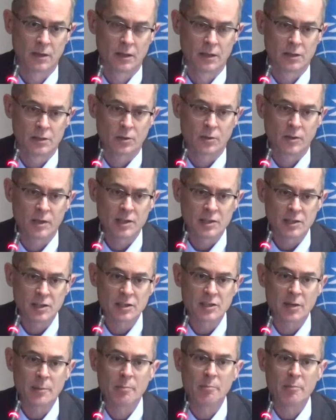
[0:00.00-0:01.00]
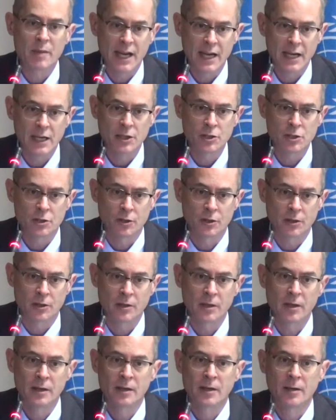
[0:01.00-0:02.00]
So this is a
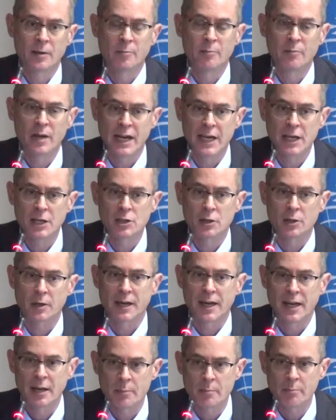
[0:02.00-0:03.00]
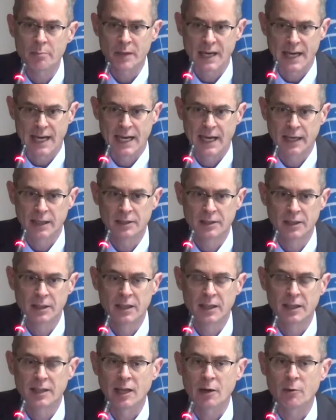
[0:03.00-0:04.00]
major, major impact
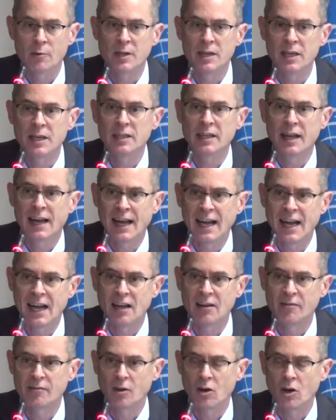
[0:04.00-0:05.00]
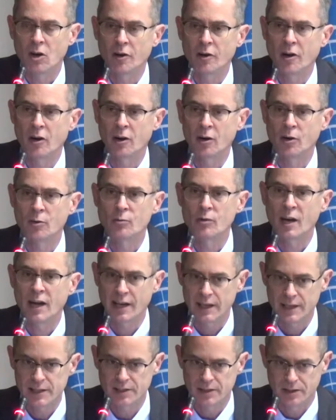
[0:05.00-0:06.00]
that we need to have on our
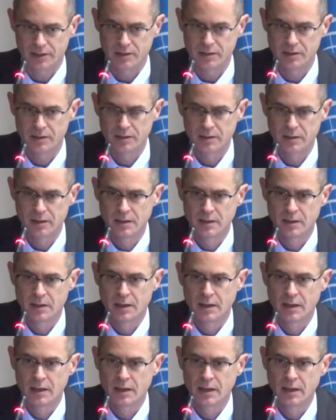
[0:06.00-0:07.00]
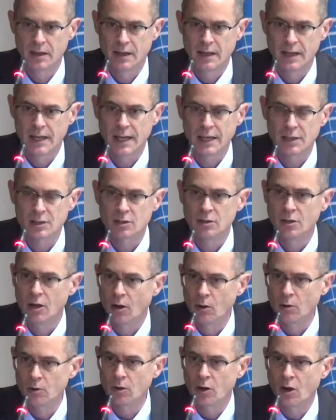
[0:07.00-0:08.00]
horizon. It's
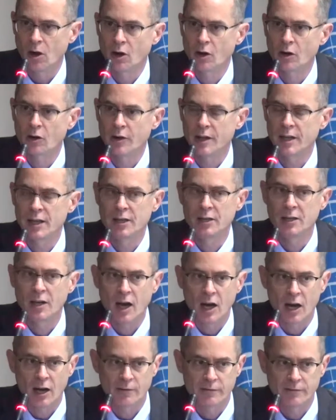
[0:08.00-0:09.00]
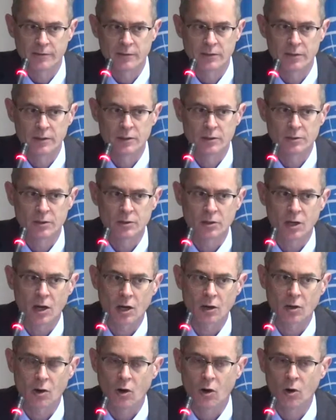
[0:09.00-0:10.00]
no longer enough to
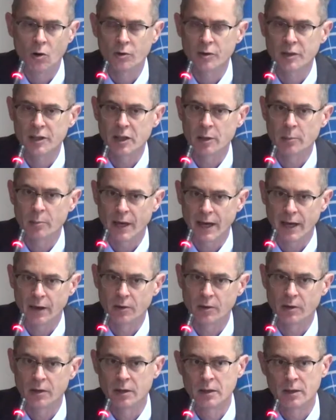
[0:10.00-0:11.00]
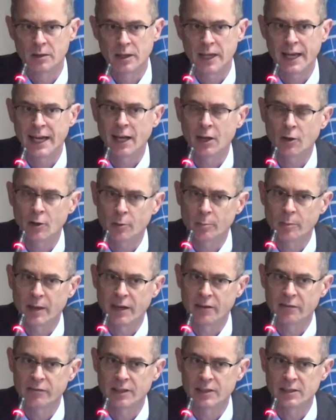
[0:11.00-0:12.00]
talk only about the health
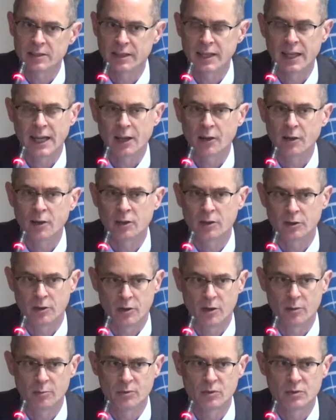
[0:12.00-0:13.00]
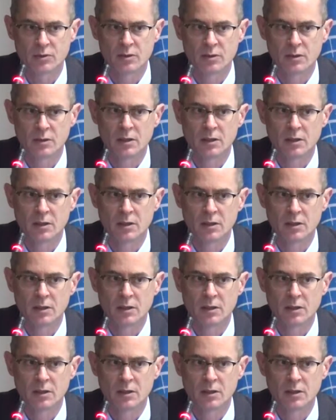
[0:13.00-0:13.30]
benefits in health terms.